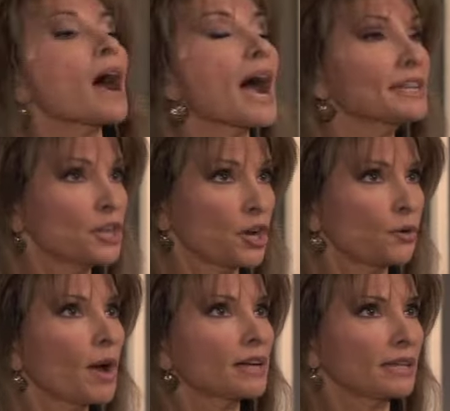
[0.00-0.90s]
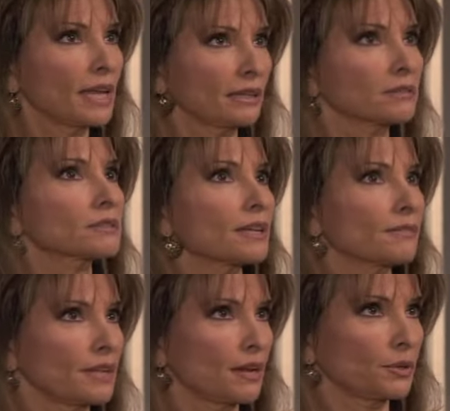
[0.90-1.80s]
I know how to handle
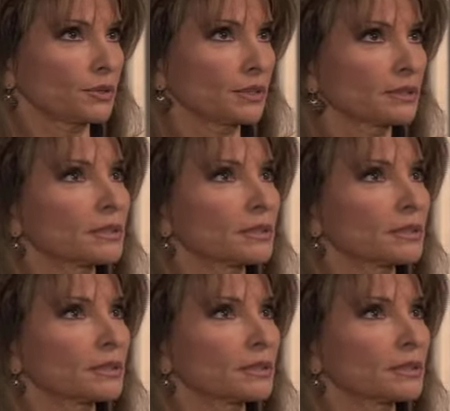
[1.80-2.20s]
David Hayward.